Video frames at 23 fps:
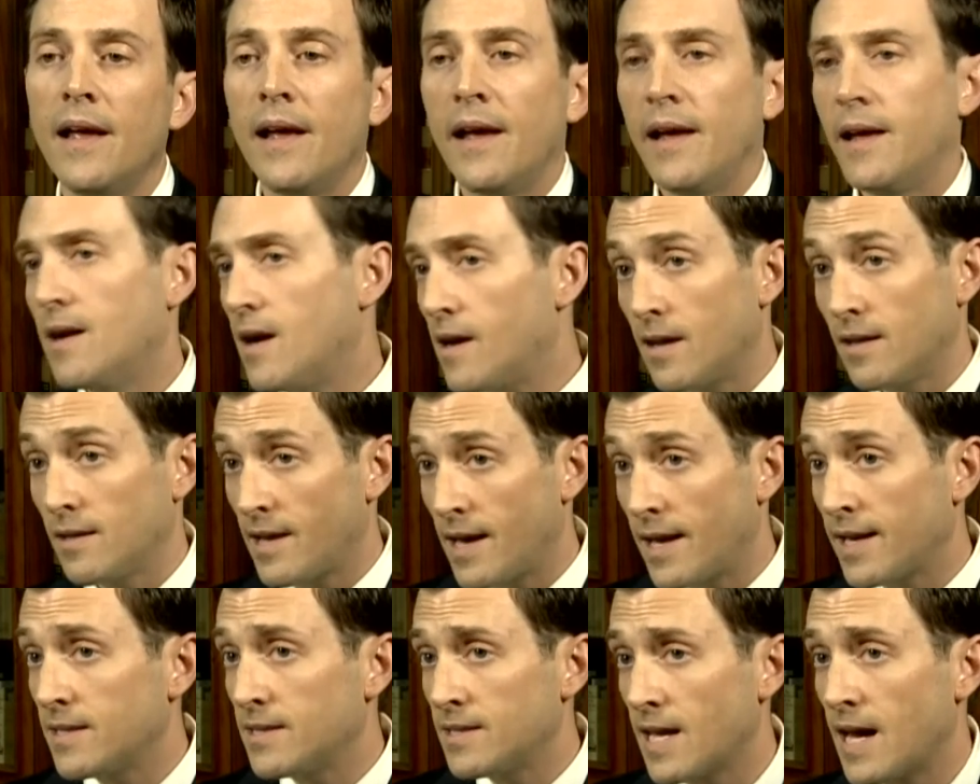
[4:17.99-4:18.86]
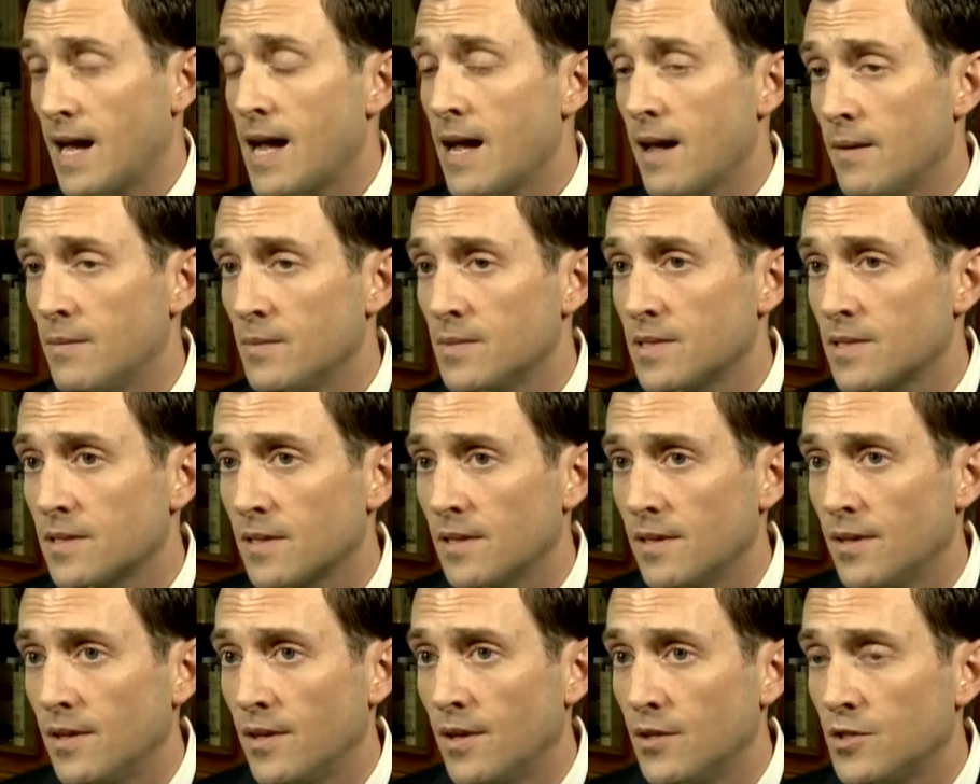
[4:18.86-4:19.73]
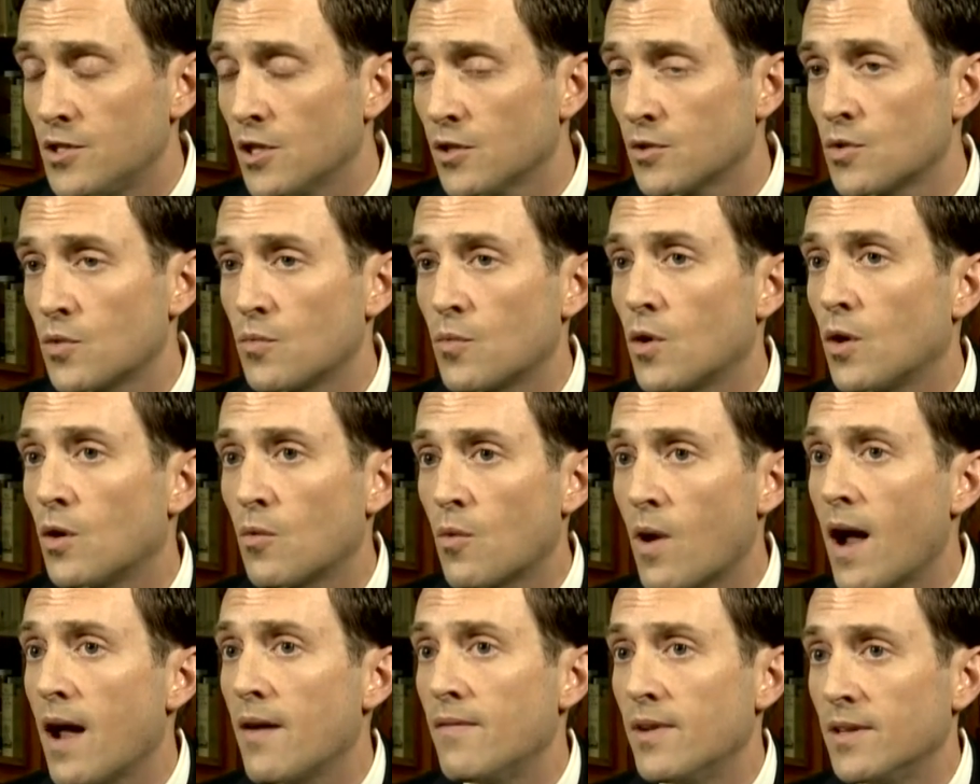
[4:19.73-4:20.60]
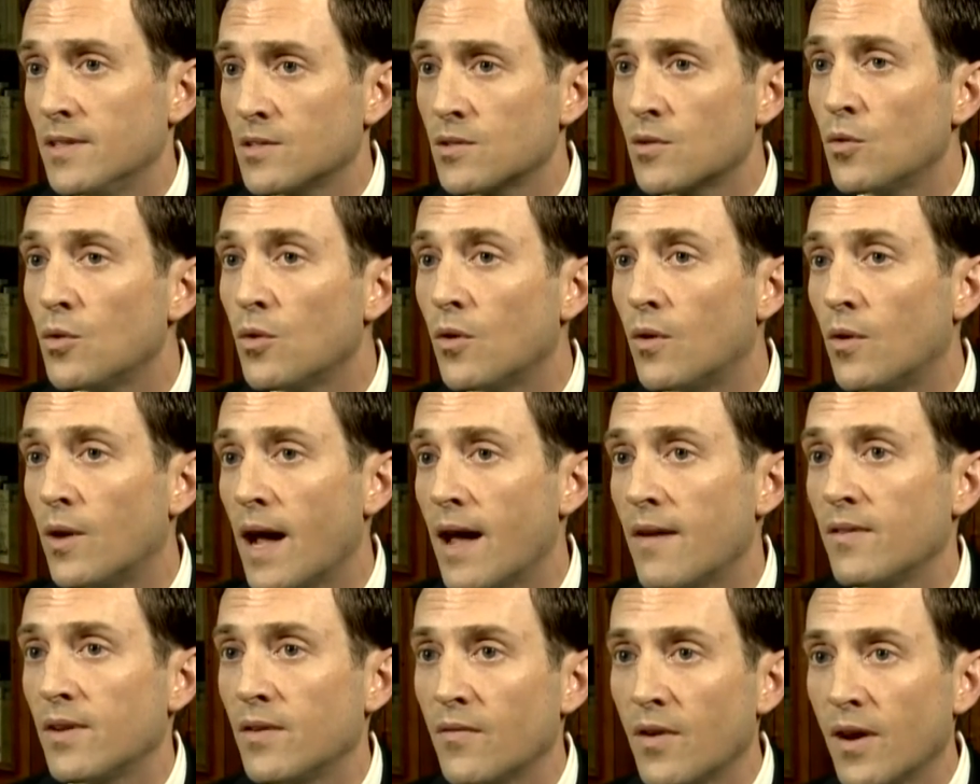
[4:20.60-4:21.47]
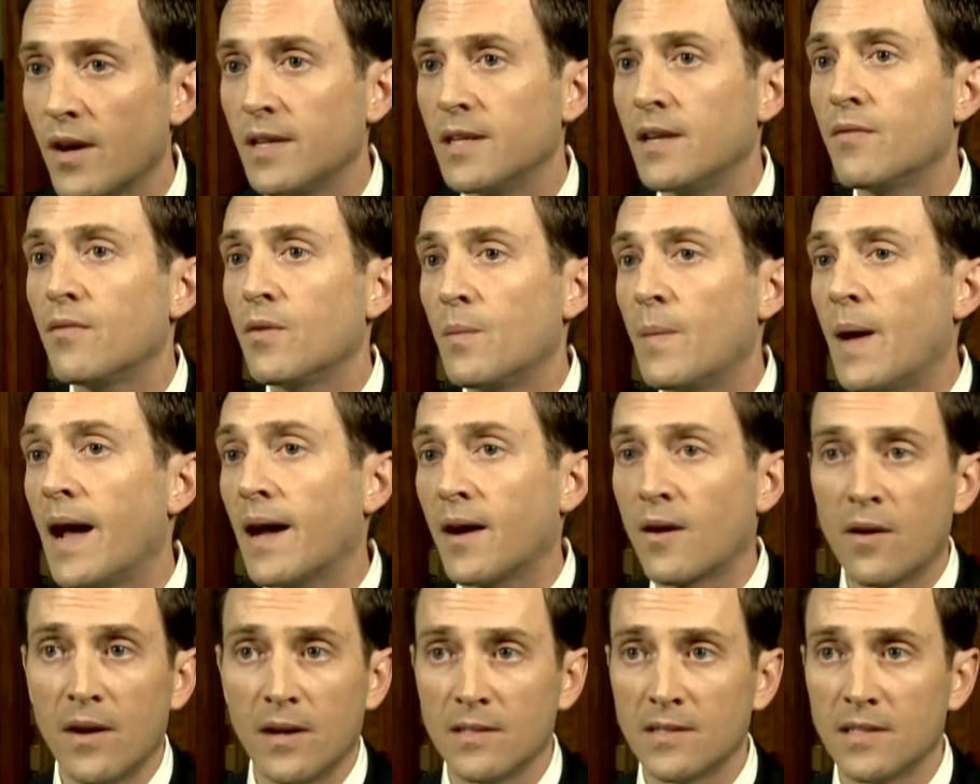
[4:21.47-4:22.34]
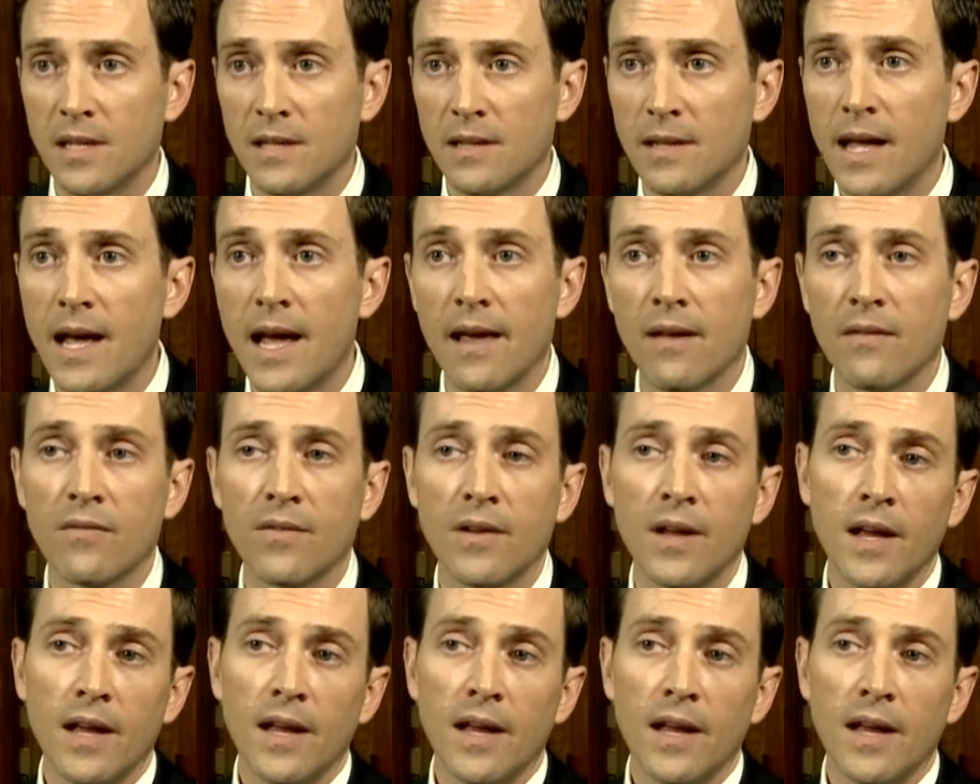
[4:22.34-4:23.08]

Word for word: And a lot of times, you know, children will arrive at school having very different backgrounds in life.